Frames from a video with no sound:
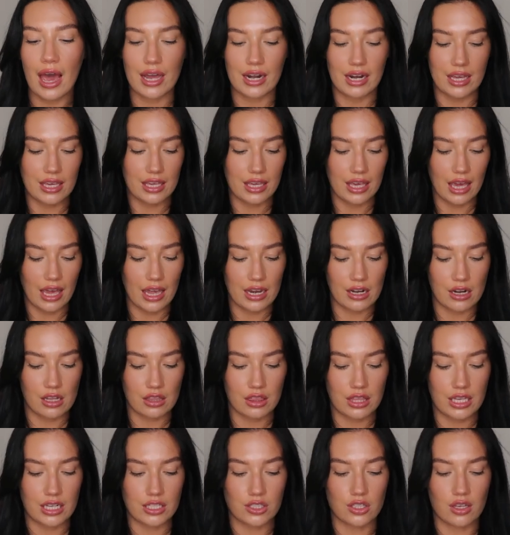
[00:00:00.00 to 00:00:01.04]
And again,
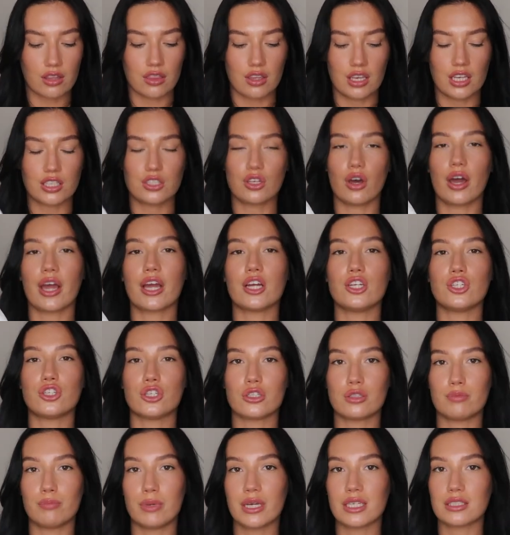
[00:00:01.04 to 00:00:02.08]
things like this, I can
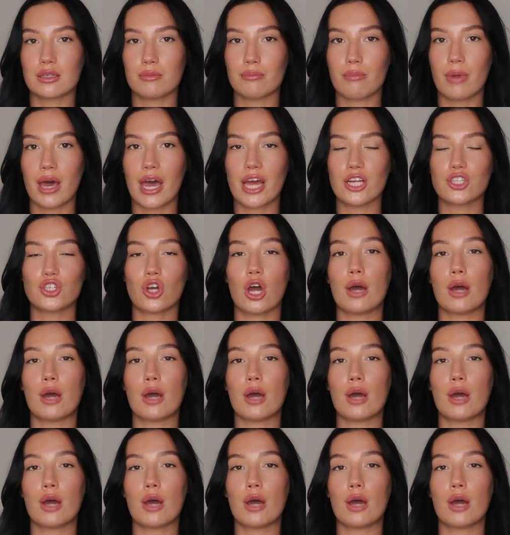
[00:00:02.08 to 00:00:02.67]
just mix and match.